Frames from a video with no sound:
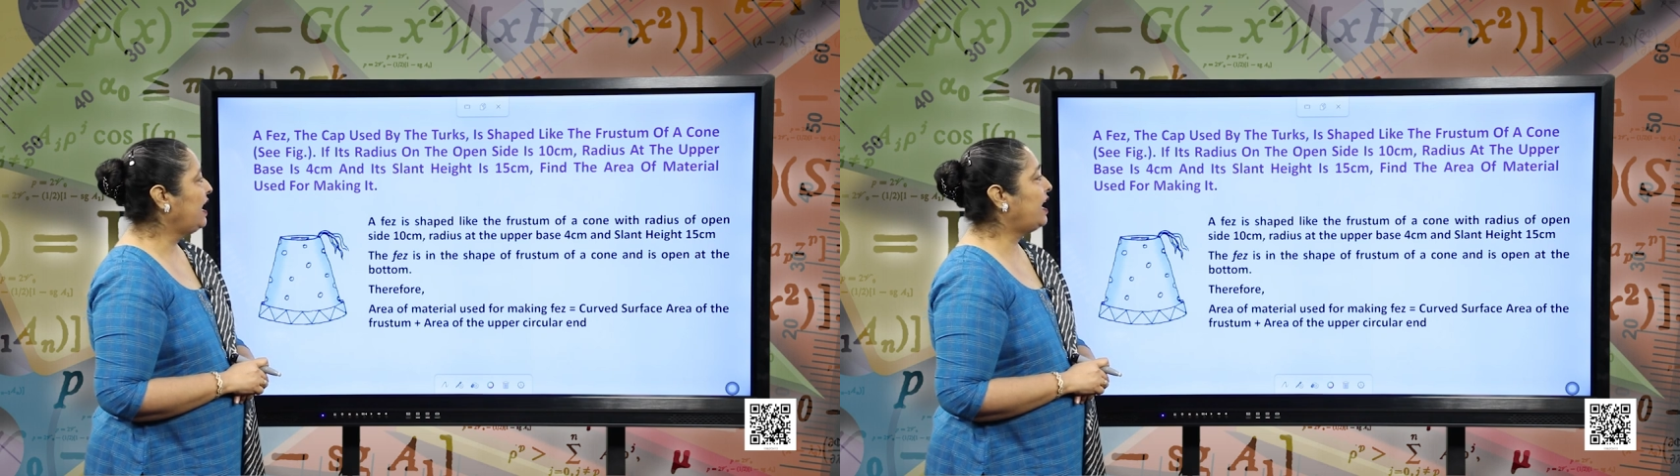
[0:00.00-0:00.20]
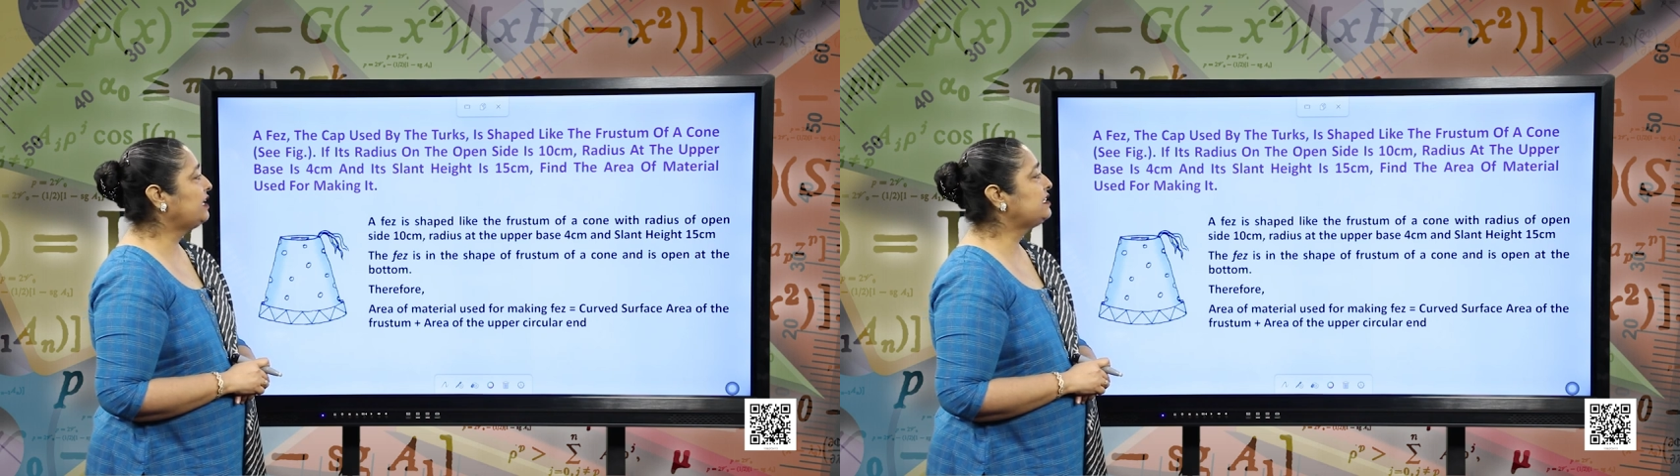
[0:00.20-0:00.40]

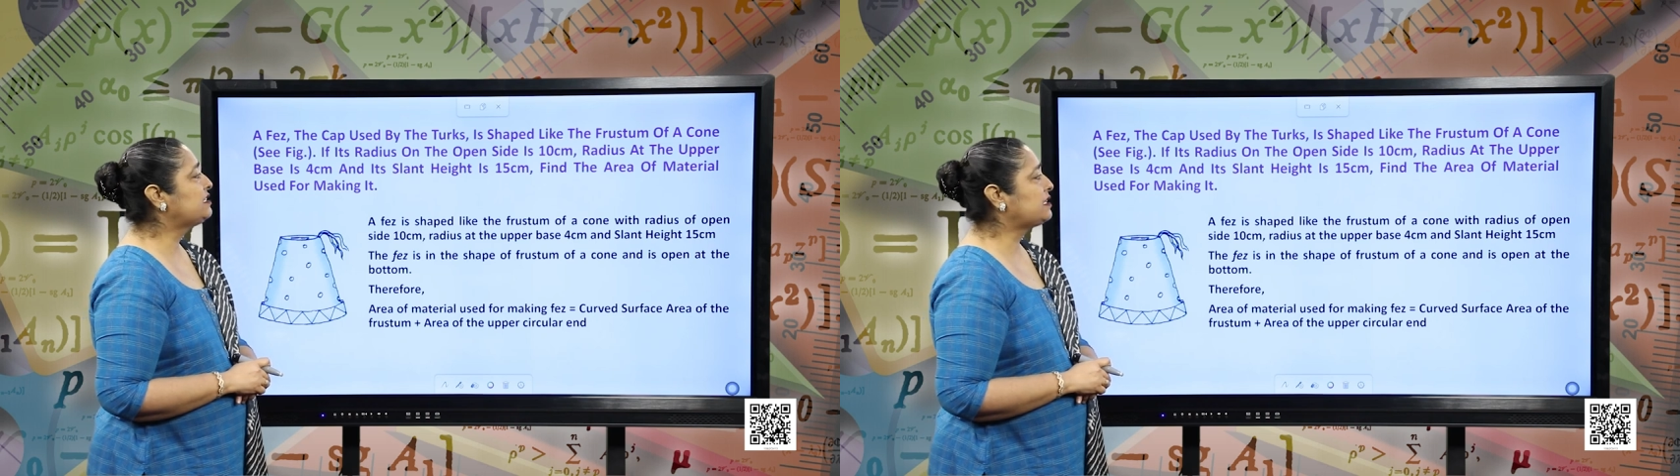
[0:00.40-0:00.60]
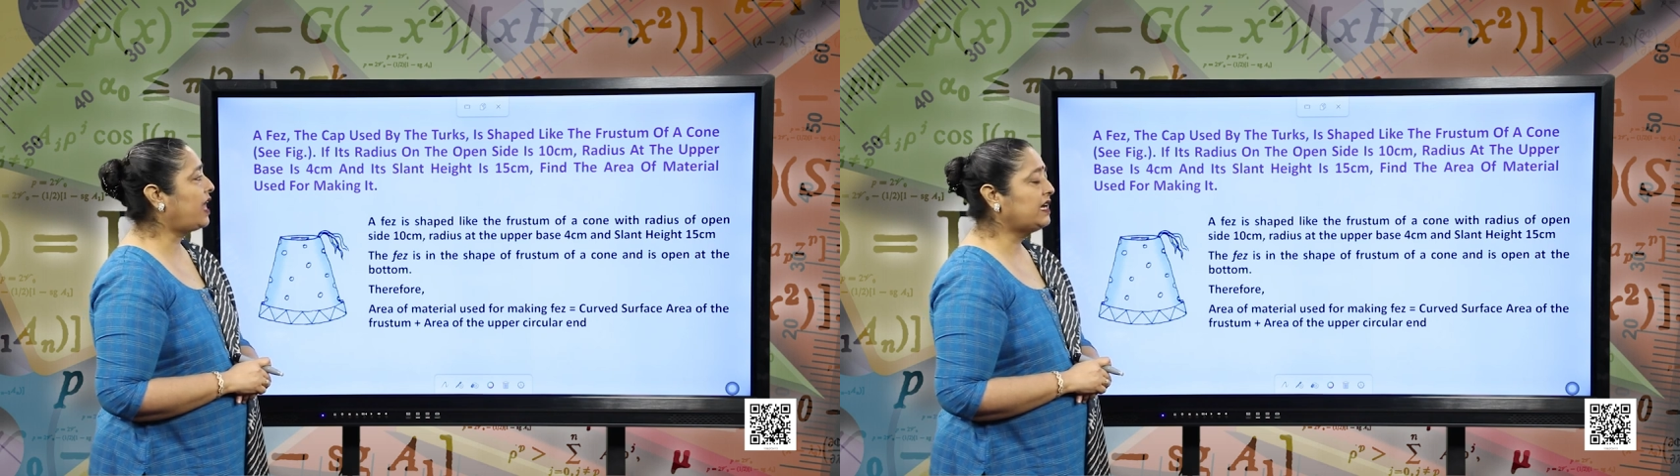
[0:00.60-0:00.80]
and
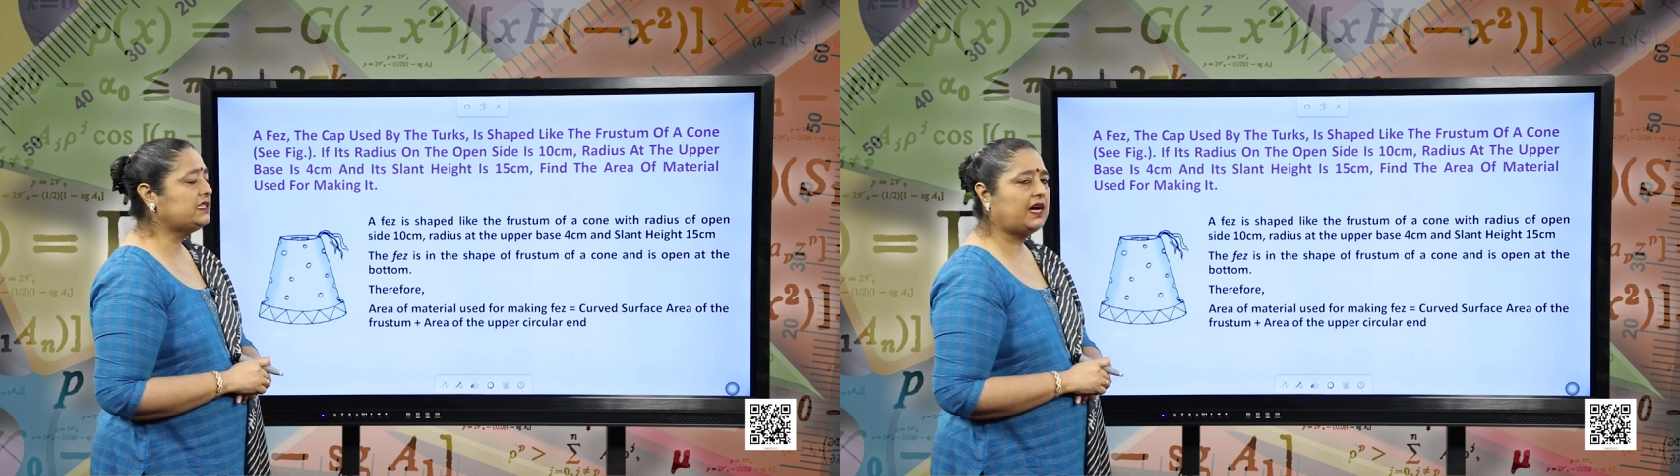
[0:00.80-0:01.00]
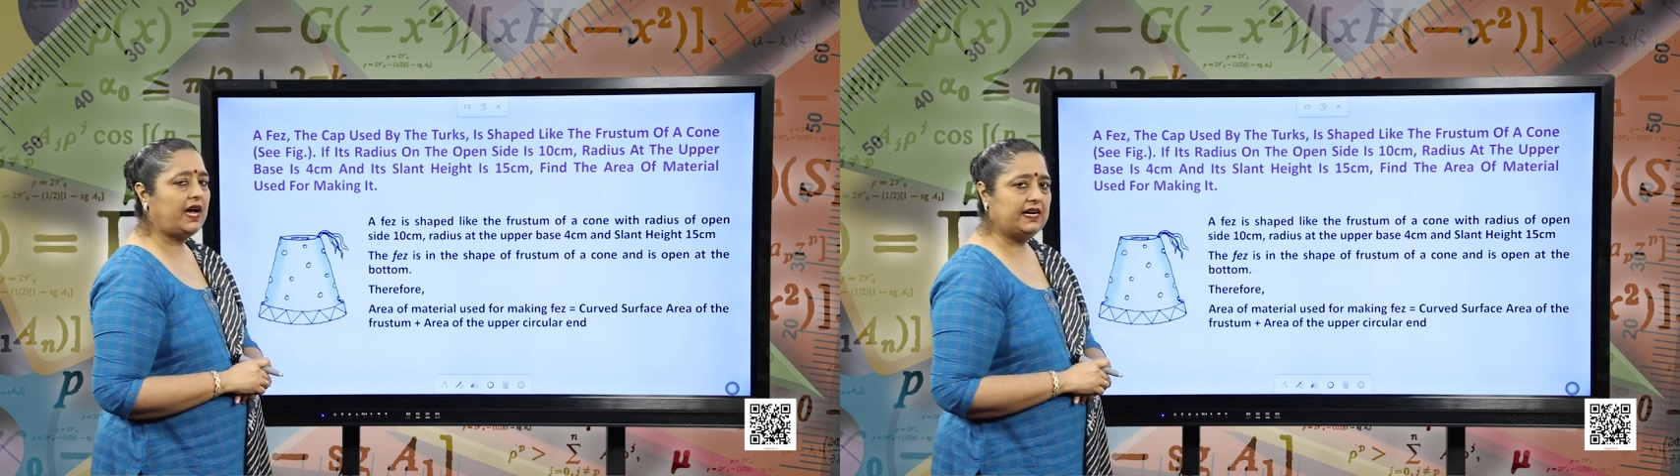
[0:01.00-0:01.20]
its
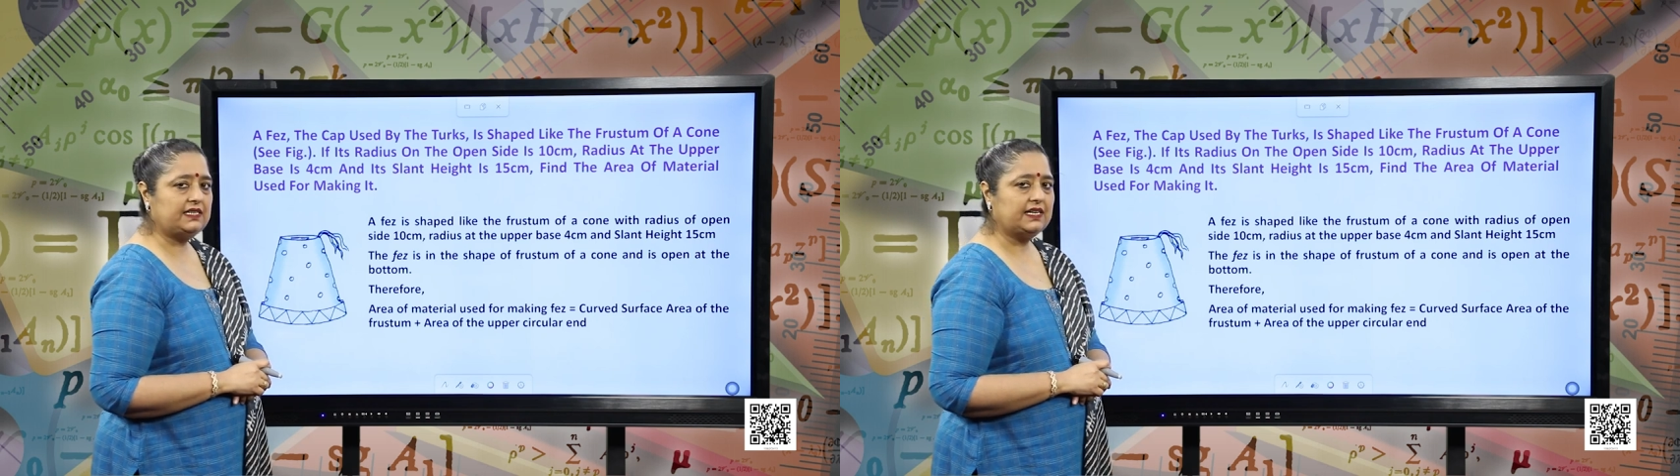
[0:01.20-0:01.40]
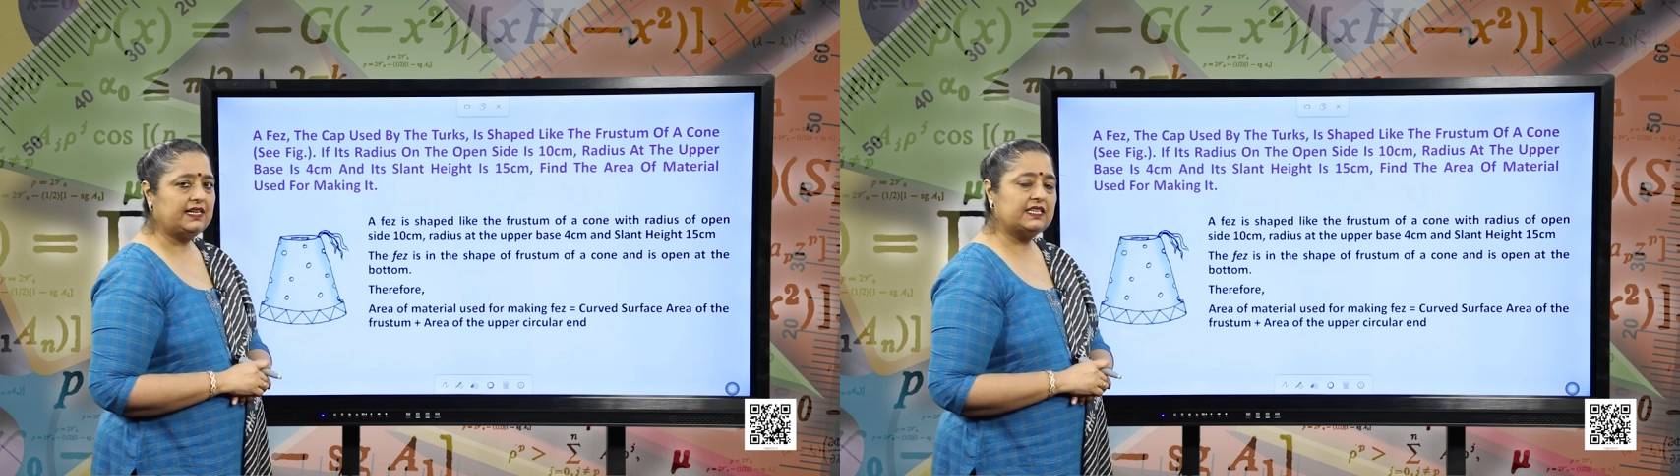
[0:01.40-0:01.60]
slant height